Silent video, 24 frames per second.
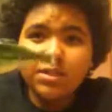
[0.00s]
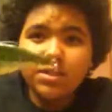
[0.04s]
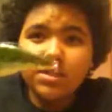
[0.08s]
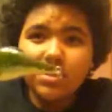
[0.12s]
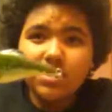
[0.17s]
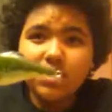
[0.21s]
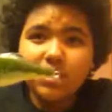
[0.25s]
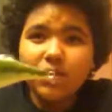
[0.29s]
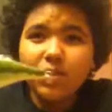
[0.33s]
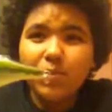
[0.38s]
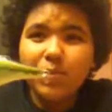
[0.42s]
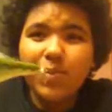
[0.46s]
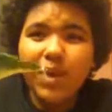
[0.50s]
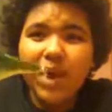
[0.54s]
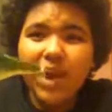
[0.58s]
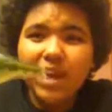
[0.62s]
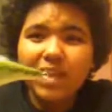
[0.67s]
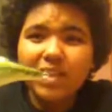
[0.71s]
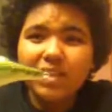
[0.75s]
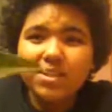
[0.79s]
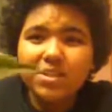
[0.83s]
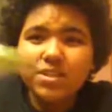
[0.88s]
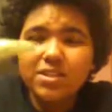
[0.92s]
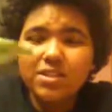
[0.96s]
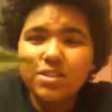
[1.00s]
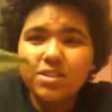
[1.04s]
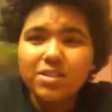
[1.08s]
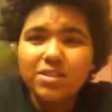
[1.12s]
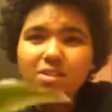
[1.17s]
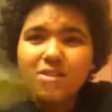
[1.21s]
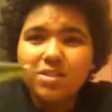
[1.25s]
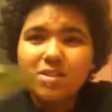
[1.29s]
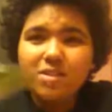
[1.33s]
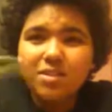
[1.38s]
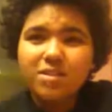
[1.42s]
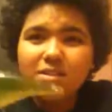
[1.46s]
little bass,
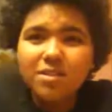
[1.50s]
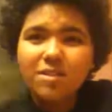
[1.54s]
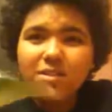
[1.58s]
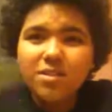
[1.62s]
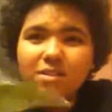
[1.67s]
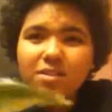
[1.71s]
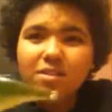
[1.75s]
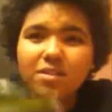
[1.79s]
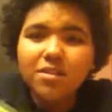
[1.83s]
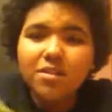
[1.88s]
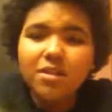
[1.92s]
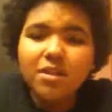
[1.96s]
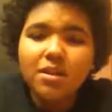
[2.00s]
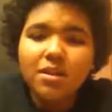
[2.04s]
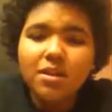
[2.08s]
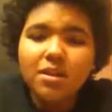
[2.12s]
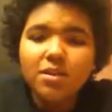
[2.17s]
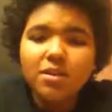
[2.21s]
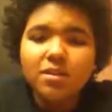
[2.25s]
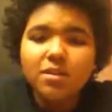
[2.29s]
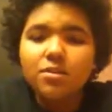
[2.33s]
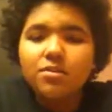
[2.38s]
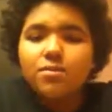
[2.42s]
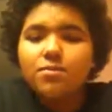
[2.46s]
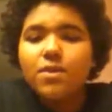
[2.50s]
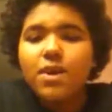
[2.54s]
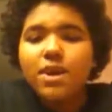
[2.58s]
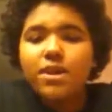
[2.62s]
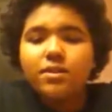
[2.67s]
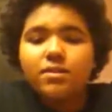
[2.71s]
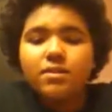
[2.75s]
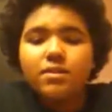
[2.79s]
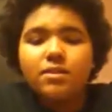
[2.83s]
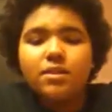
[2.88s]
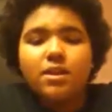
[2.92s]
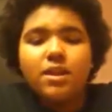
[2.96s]
little
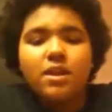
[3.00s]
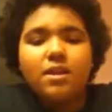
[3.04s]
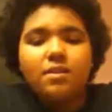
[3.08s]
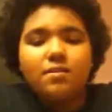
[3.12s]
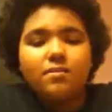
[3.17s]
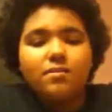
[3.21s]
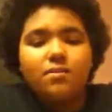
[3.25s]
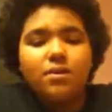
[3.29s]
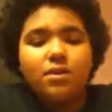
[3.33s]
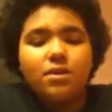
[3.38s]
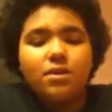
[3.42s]
rattling wrap,